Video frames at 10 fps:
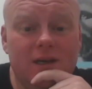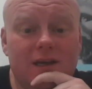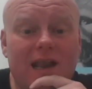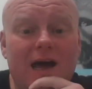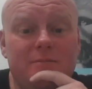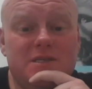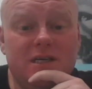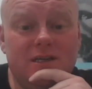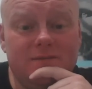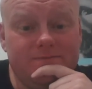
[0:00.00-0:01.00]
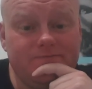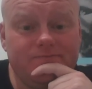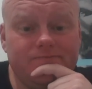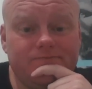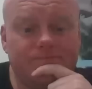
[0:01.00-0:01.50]
Leipzig
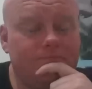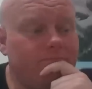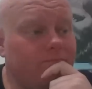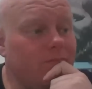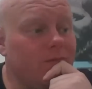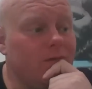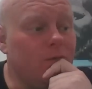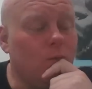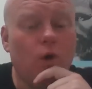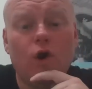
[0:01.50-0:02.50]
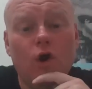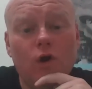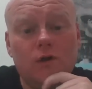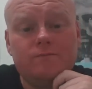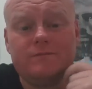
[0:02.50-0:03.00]

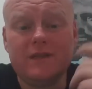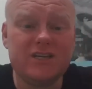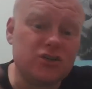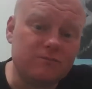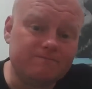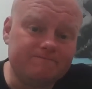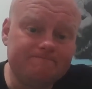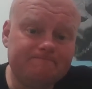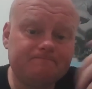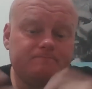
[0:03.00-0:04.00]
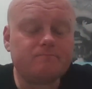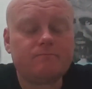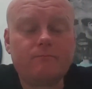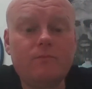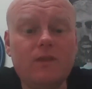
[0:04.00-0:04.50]
1-1. Listen,
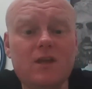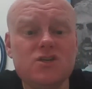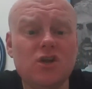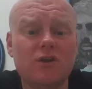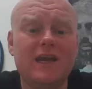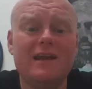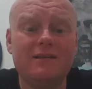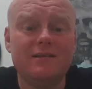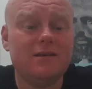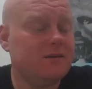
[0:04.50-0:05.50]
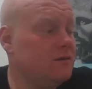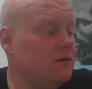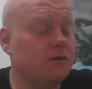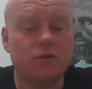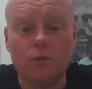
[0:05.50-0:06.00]
it's not the end
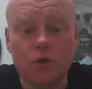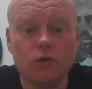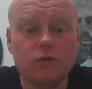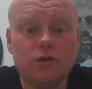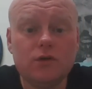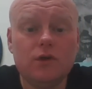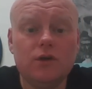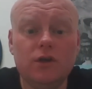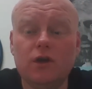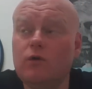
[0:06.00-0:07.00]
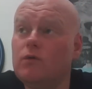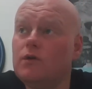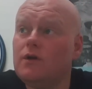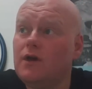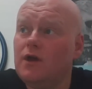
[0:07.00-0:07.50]
of the world,
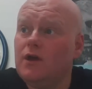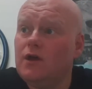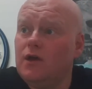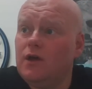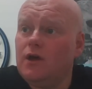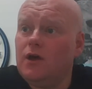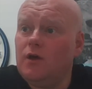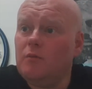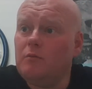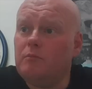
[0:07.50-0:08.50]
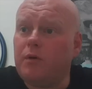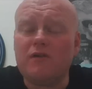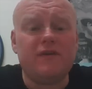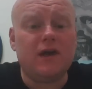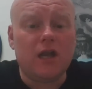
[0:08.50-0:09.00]
But I
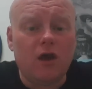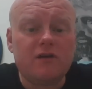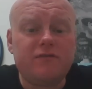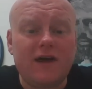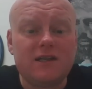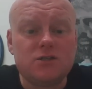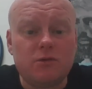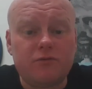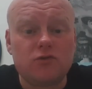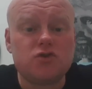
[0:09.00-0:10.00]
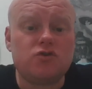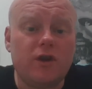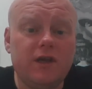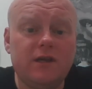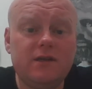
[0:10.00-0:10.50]
think a lot of fans were
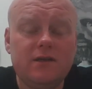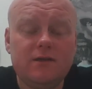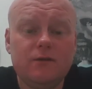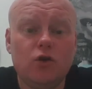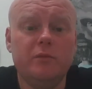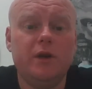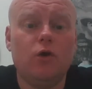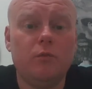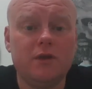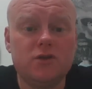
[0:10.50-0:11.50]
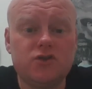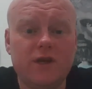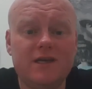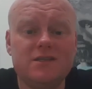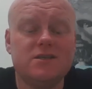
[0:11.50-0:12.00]
frustrated coming home on the
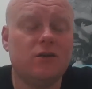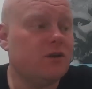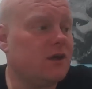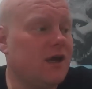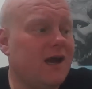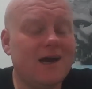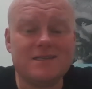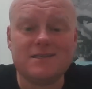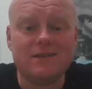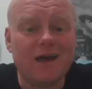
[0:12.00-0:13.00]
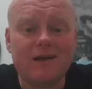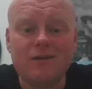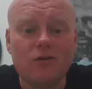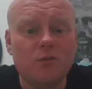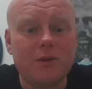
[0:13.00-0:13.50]
trains and on the cars and that and
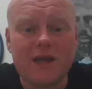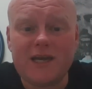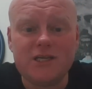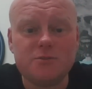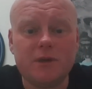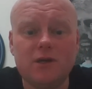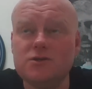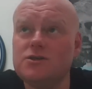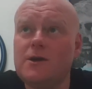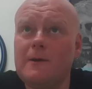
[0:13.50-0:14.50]
on the planes because